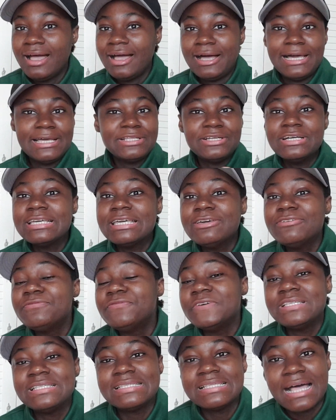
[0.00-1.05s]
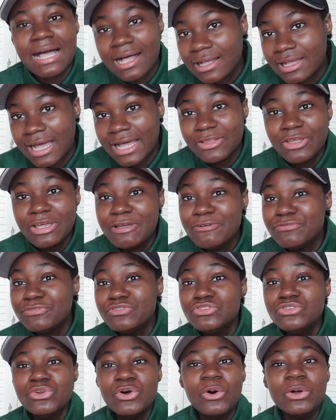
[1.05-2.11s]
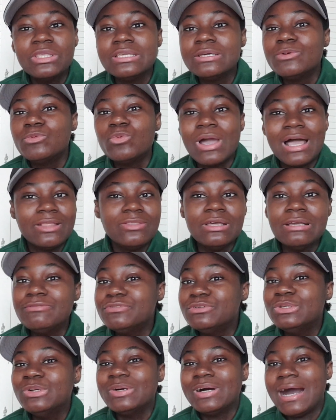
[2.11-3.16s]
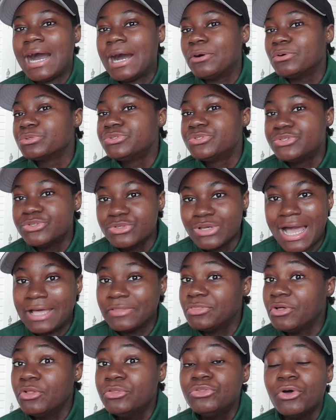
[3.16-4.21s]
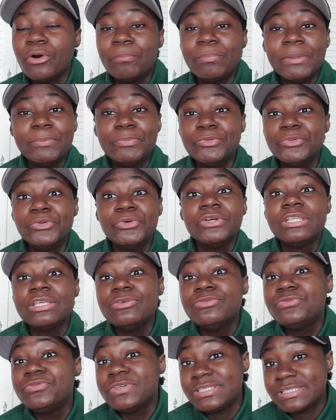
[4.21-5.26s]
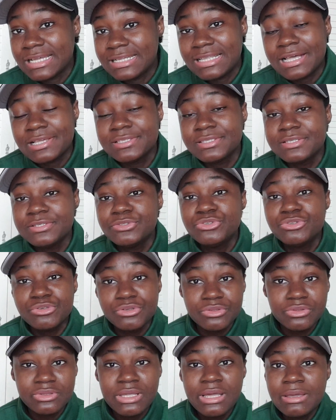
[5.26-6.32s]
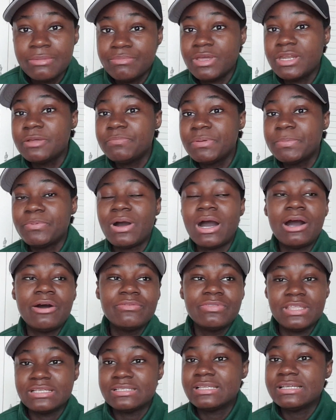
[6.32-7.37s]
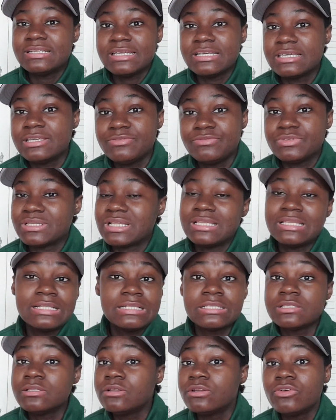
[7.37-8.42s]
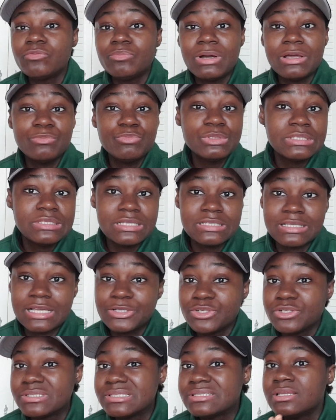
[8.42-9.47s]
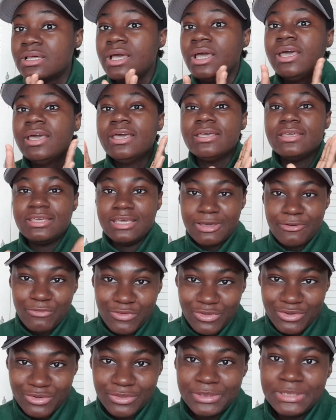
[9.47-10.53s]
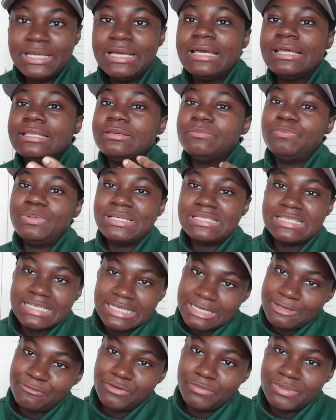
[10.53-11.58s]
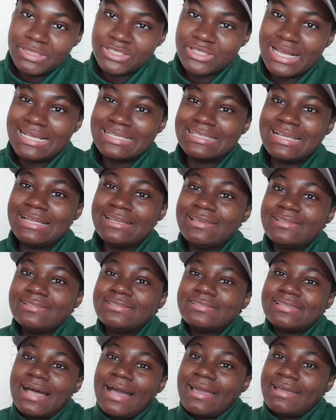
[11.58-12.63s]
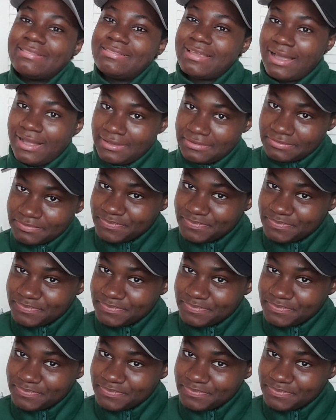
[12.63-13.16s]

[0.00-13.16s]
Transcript: i don't give visa i don't even know the way i don't even know how to i don't know people who give visa that's the truth many people out there say they give visa it's none of my business i just give you the basic information as an insider